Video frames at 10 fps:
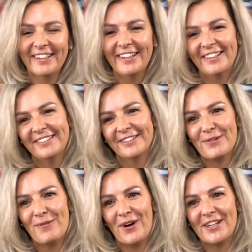
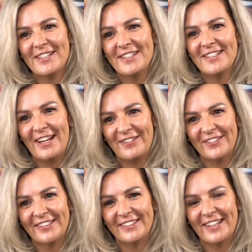wonky.
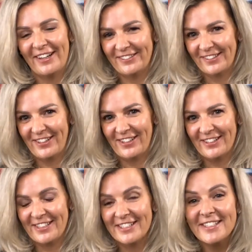David Alcock,
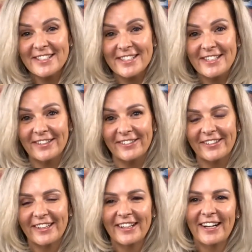good to see you.
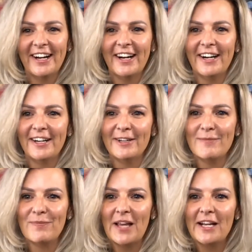
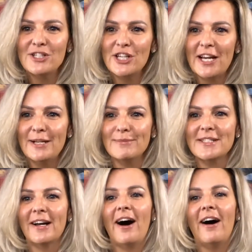And James,
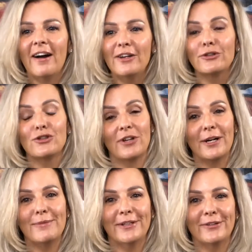hi, you'll try to
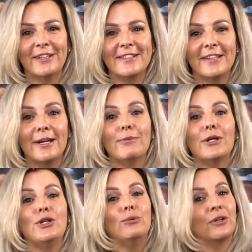be annoying today, but
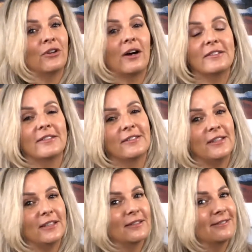you will not succeed.
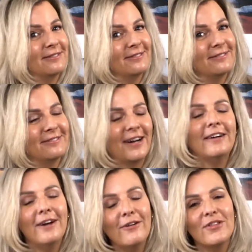I
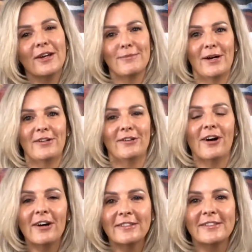love that about you.
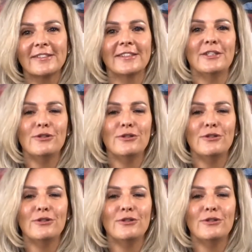Honestly,